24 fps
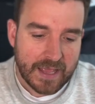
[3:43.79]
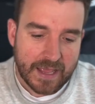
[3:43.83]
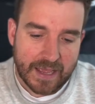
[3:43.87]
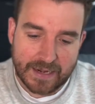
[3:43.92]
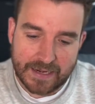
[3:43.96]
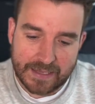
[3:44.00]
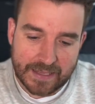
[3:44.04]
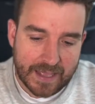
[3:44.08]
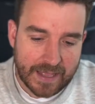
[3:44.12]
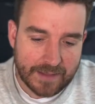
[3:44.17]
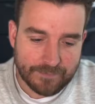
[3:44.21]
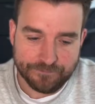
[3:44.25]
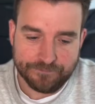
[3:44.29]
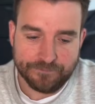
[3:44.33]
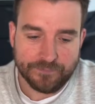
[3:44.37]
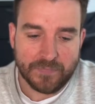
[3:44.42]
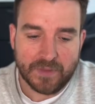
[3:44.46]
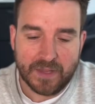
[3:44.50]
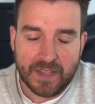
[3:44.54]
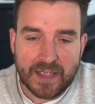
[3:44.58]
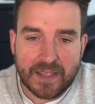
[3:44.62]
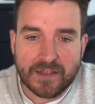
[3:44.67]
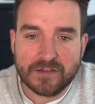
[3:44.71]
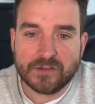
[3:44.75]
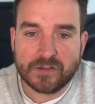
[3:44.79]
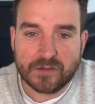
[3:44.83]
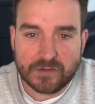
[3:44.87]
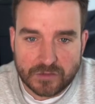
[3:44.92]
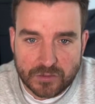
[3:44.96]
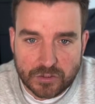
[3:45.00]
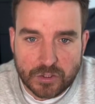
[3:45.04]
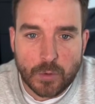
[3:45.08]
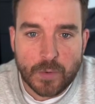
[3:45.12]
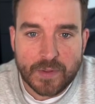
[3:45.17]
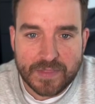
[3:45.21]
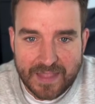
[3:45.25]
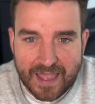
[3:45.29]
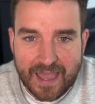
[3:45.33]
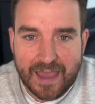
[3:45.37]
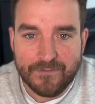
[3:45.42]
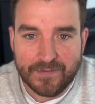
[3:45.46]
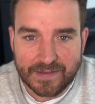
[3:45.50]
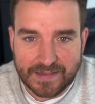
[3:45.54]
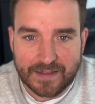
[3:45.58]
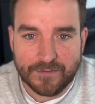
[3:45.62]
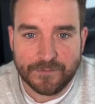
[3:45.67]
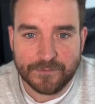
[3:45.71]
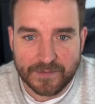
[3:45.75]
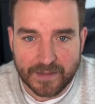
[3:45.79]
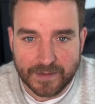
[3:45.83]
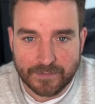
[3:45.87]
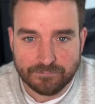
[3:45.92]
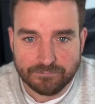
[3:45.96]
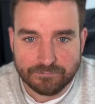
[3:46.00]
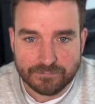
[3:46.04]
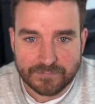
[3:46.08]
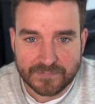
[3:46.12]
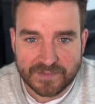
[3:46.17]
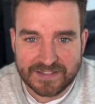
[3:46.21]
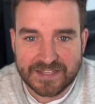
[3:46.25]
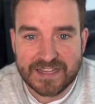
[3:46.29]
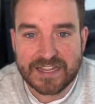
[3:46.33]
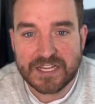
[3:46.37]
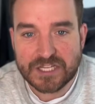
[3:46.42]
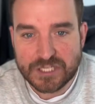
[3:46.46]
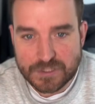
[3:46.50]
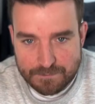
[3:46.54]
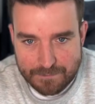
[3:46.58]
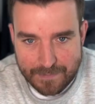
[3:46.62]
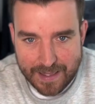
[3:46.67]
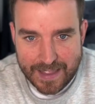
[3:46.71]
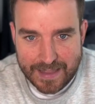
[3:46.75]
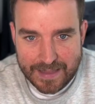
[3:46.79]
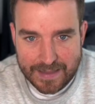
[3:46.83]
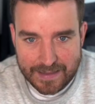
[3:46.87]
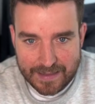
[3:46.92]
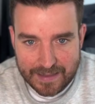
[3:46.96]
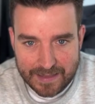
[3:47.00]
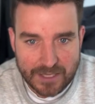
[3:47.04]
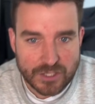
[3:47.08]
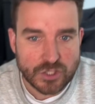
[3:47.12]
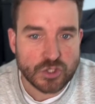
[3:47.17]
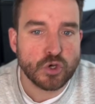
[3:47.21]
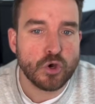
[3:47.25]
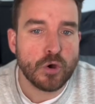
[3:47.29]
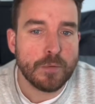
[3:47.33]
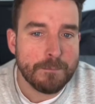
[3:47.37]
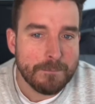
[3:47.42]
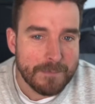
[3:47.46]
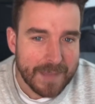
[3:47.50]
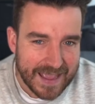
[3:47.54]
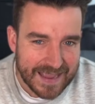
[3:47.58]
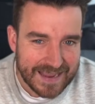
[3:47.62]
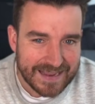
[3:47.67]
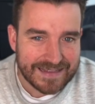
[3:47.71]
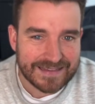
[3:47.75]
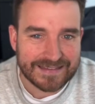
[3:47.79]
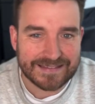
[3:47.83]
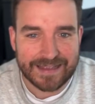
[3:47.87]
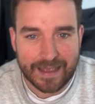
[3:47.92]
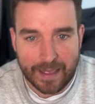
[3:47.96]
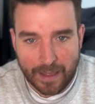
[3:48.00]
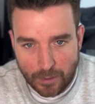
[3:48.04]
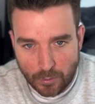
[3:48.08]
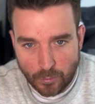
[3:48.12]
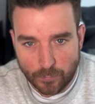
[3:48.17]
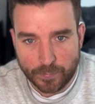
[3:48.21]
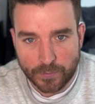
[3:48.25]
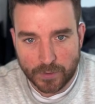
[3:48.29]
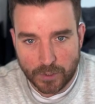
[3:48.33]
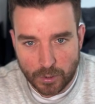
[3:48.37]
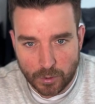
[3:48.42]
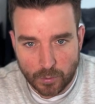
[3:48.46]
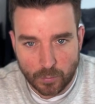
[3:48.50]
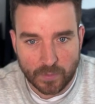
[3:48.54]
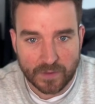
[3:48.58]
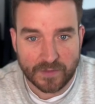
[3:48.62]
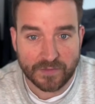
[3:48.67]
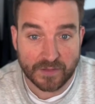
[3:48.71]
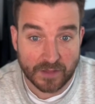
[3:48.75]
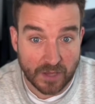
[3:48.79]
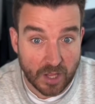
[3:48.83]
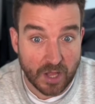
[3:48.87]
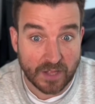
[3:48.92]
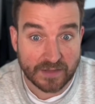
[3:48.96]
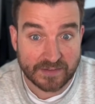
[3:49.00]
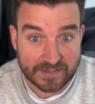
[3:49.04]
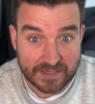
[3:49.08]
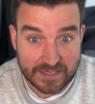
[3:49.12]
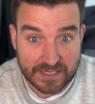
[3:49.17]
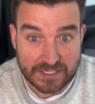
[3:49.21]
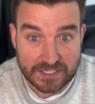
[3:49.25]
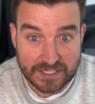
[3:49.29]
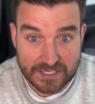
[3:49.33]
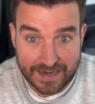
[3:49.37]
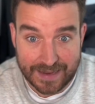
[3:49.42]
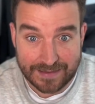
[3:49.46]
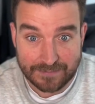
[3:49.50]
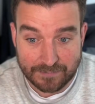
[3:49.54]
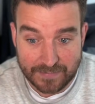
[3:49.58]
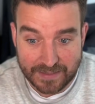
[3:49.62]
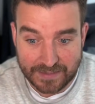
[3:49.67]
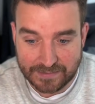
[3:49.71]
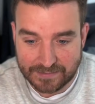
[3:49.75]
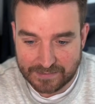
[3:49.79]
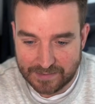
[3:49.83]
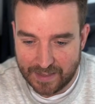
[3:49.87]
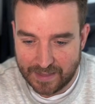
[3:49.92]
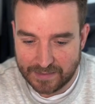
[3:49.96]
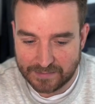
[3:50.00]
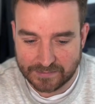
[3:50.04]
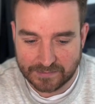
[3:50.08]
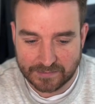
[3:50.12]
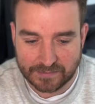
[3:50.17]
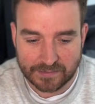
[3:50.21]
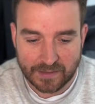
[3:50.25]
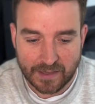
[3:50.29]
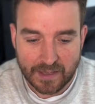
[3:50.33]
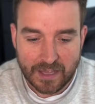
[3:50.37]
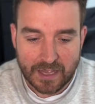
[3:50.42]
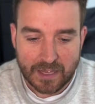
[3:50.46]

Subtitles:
And again, it's doing the heavy lifting. TeachMate, it is your mate to help you with a lot of teaching admin tasks.